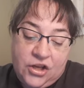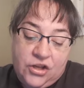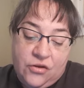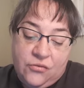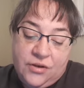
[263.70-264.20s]

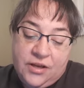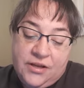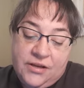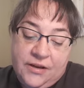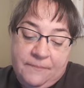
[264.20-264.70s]
you
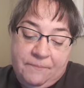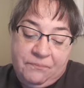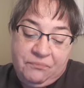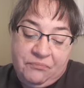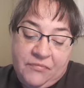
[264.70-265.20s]
can
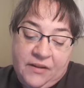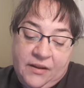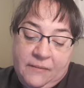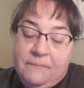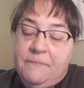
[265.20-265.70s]

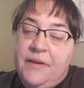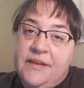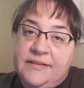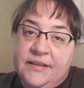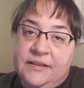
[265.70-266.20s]

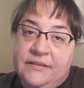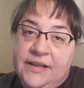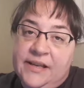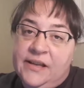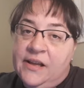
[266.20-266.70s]

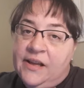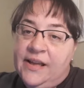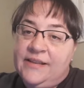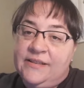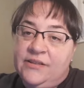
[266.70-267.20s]
basically
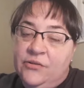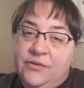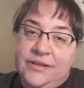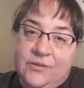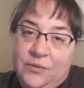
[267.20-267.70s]
and do
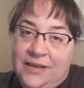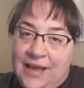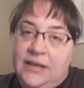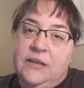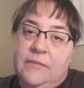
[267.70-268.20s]
this with
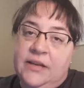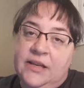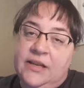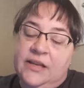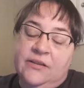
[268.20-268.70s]

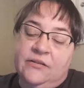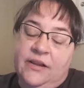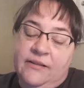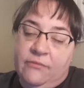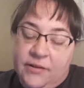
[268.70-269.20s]
anybody in your
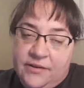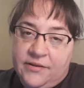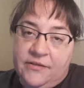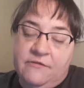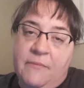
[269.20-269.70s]
life, whether
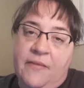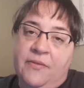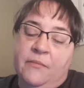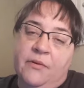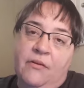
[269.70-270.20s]
you've met
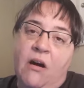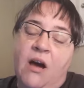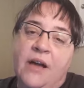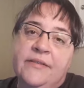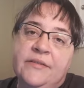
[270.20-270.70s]
them or
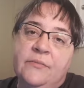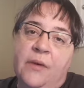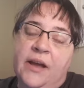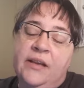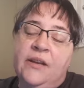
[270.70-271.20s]
not,
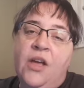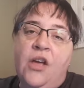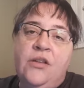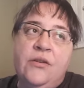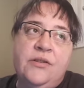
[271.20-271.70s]
right?
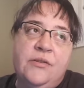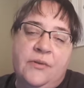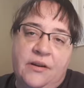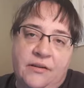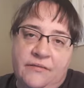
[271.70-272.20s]
You can do
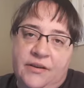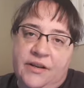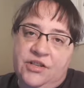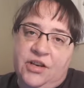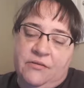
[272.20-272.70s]
it on a
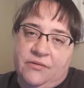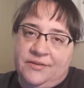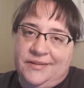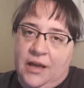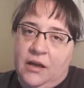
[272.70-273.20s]
very general
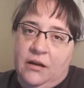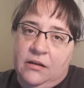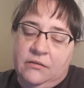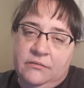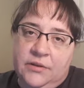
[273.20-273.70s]

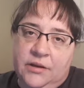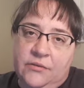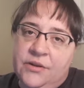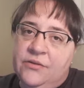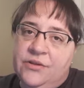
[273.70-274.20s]
scale. You know,
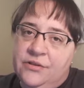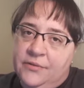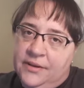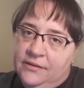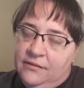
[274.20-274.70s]
you could do
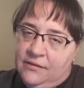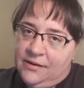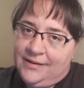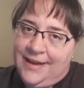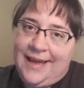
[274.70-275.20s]
it
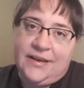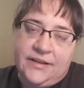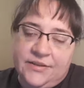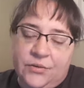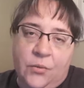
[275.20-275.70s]
on
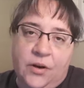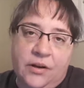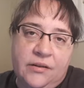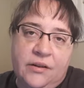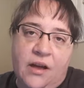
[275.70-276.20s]
any
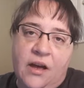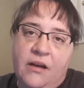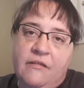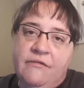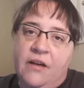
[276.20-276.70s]
sort
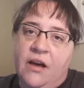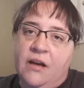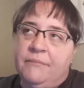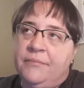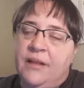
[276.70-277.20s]
of
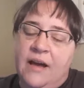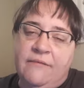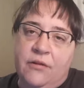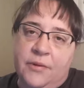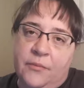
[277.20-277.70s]

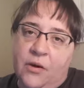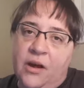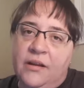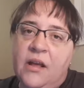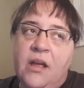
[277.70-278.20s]
platform you
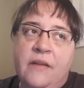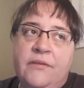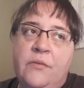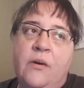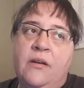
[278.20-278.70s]
want.
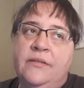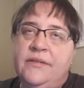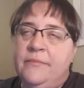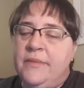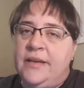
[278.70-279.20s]
If you want
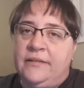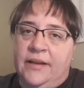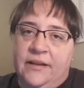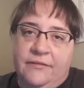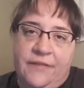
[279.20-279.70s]
to meet
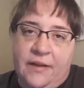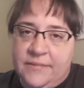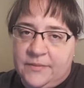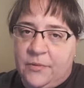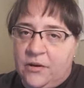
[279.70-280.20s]
like a
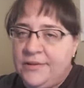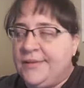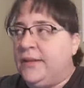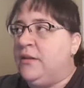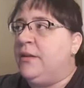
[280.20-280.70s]
famous
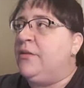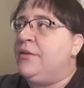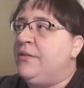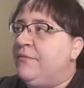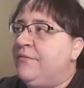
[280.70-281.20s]
person, you know,
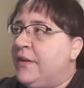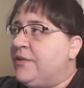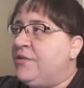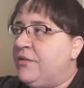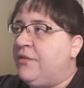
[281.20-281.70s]
you
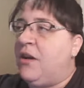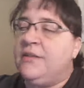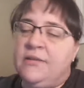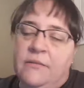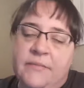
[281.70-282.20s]
fix your
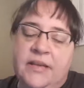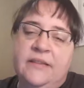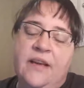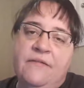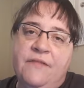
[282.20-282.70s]
thoughts on
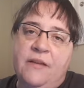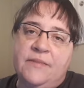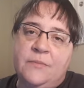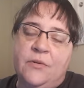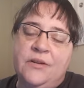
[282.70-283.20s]
meeting that
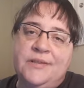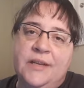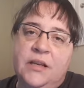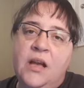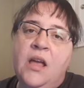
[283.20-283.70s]
famous
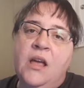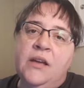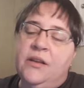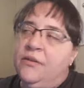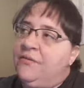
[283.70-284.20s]
person,
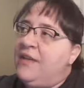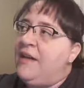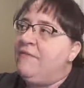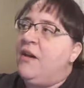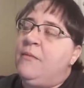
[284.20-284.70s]
you know,
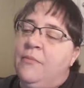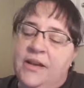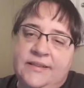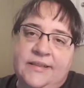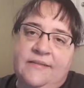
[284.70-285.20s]
that
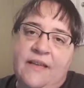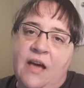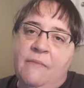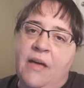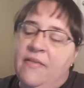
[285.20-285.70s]
vibrates in
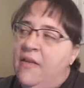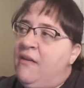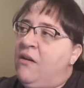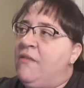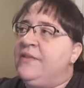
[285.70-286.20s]
them. And
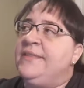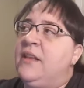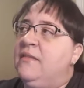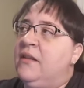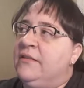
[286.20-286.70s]
then all of a
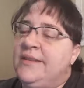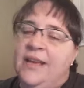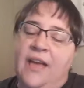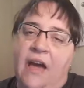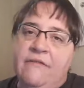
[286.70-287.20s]
sudden they'll
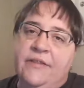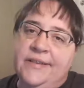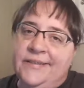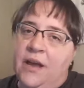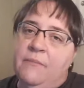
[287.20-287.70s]
take
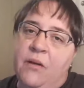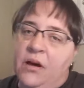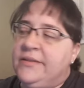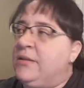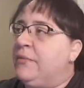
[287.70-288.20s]
every step
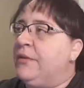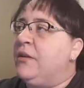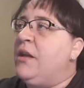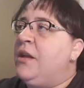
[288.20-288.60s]
possible,